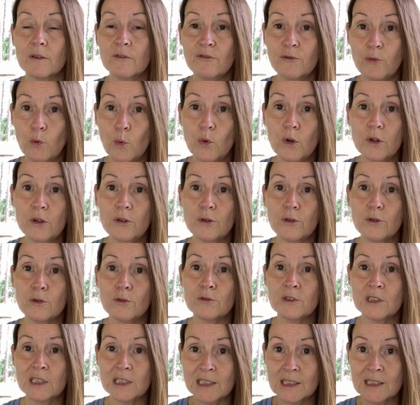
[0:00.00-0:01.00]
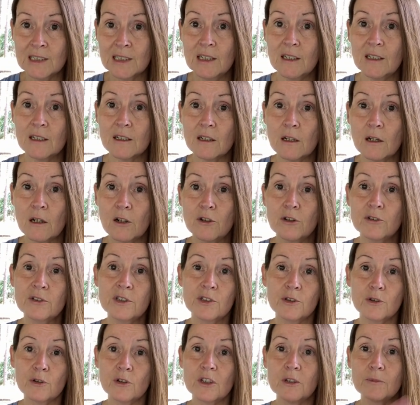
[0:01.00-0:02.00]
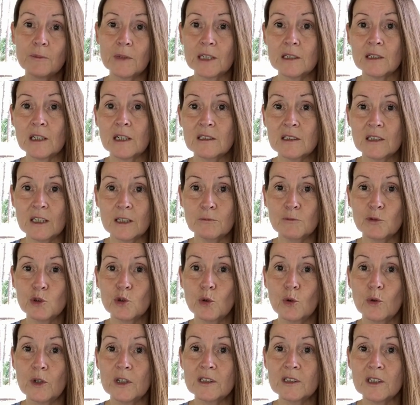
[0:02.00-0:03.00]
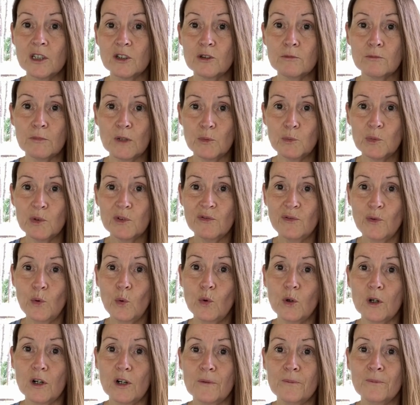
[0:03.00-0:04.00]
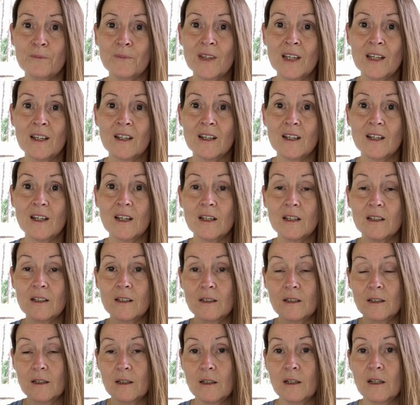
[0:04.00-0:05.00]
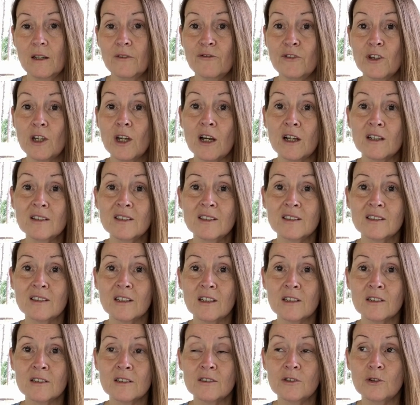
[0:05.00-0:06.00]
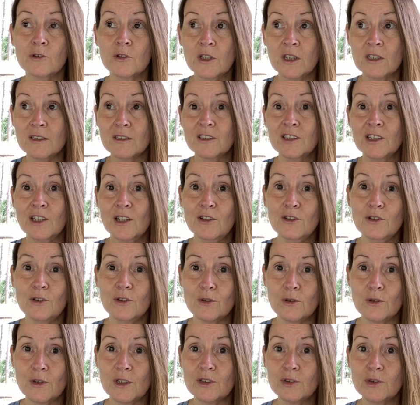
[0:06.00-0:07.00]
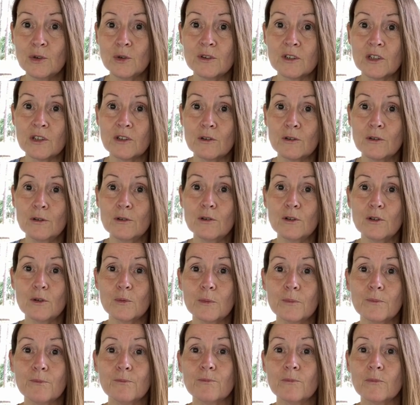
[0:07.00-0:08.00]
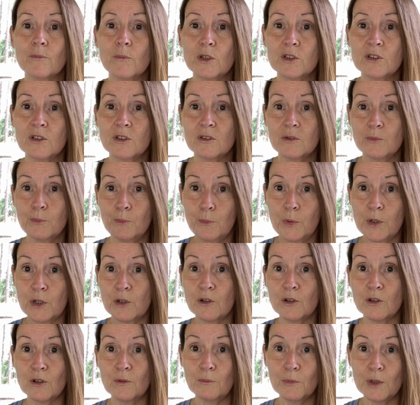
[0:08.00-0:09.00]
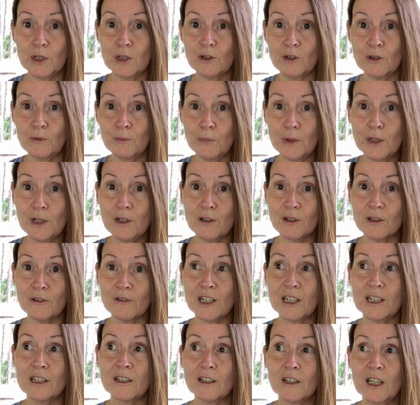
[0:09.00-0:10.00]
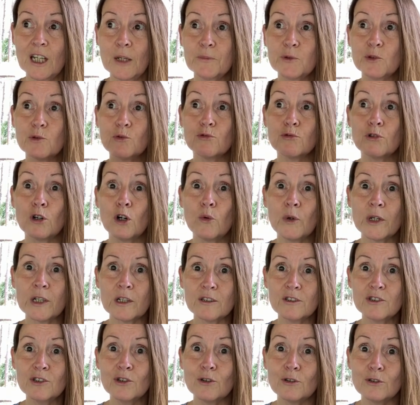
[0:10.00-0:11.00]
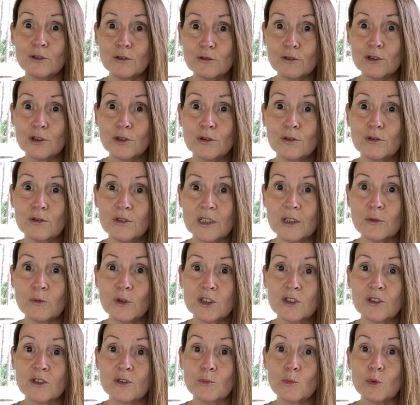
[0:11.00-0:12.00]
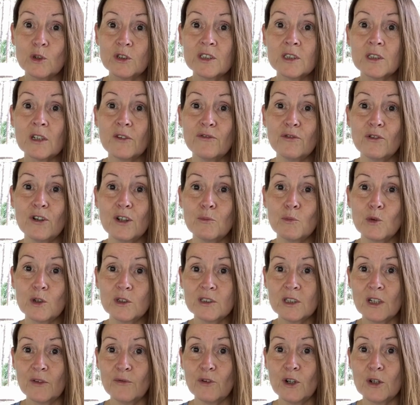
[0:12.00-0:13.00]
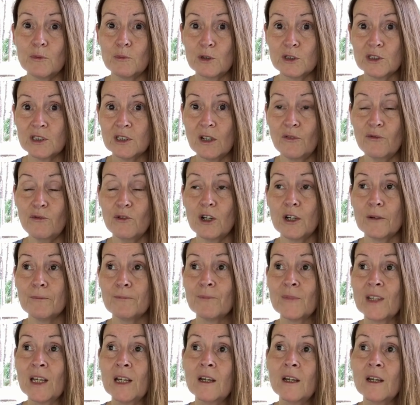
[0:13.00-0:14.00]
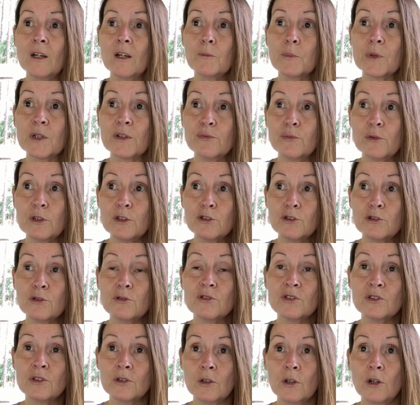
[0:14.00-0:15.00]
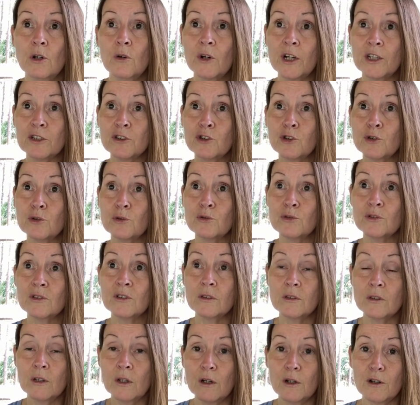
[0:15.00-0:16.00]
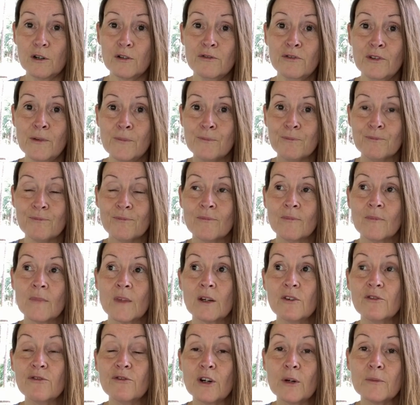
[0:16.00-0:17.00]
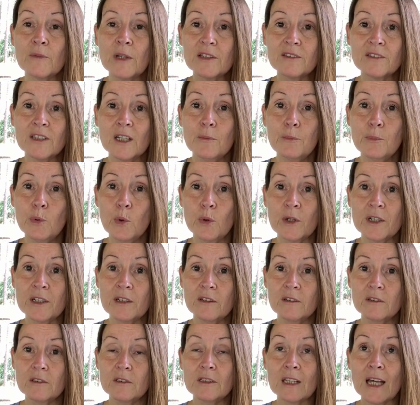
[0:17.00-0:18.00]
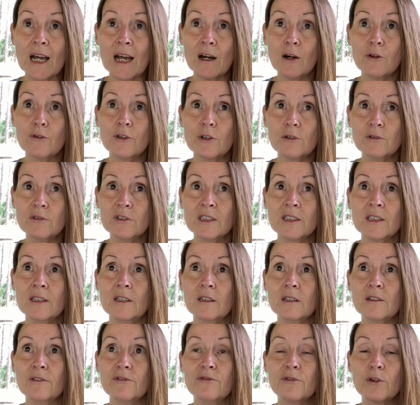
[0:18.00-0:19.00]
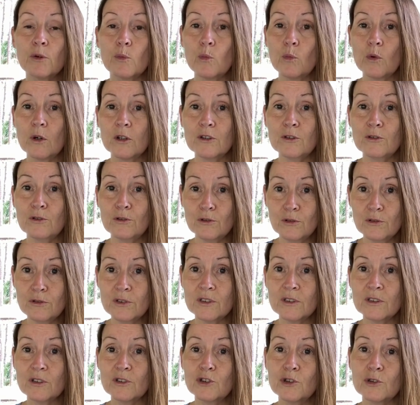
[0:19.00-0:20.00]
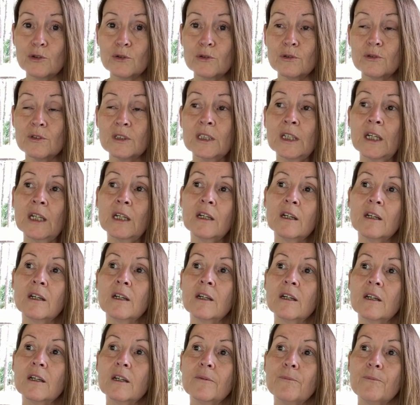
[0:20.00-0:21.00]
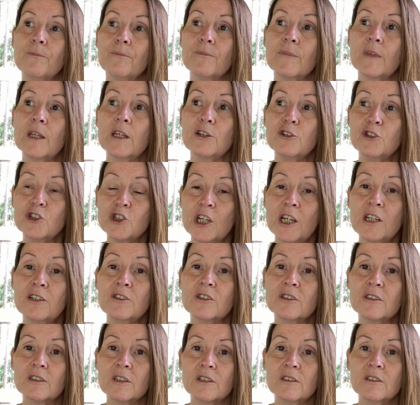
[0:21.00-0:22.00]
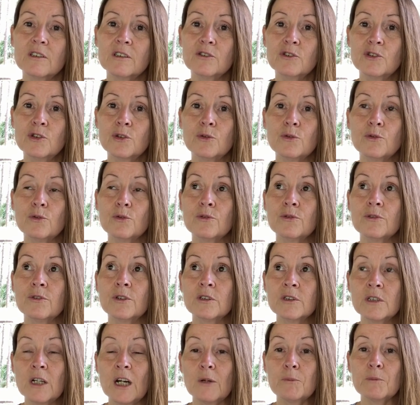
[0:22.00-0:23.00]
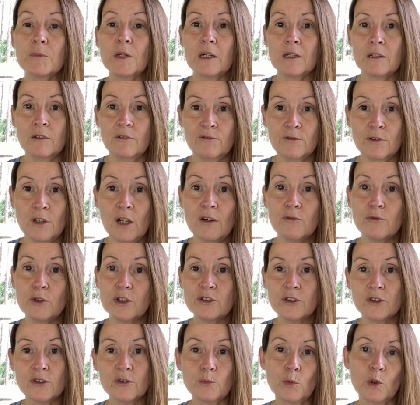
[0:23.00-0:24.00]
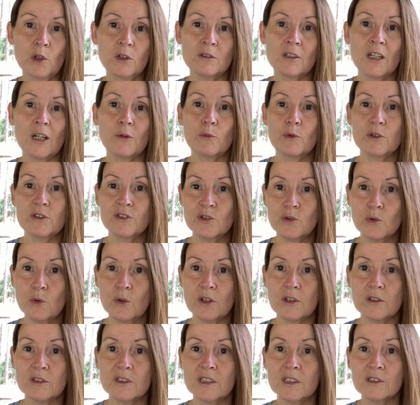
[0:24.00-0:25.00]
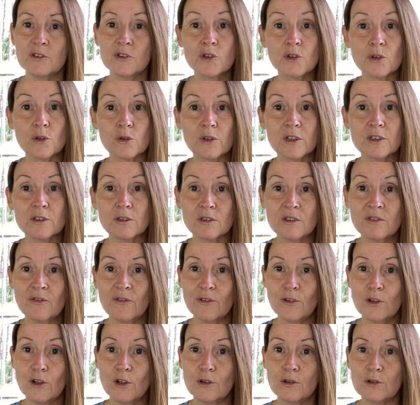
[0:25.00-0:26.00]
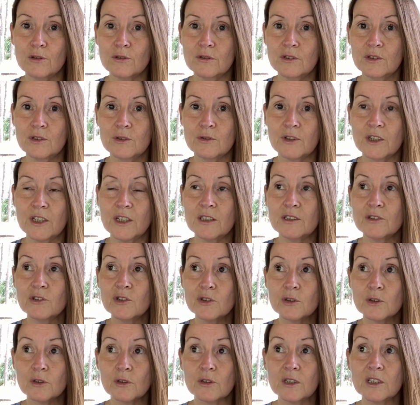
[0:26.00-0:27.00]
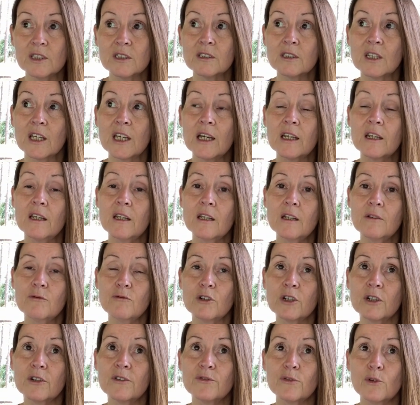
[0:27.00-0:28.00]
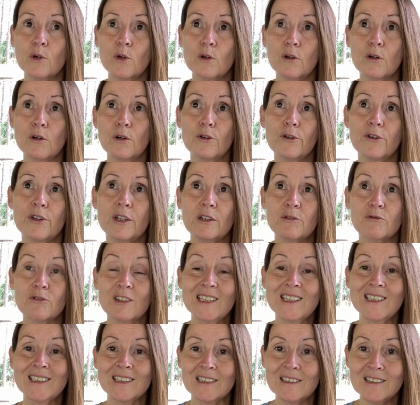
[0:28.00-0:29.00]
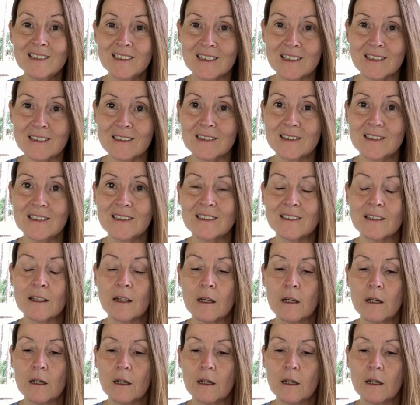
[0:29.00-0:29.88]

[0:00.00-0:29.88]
for you to see it, are you still going to make that same choice that you made before? If yes, then you continue into another loop, which is bigger and bigger and bigger, right? It keeps growing until you choose it, which is more suffering, more suffering, more suffering. But if we choose a no, I choose love from that set point, now that you see it from what you used to choose, it changes it into the timeline of love, which is more in line with source. And so it just flows, right? And so it's getting rid of all the resistance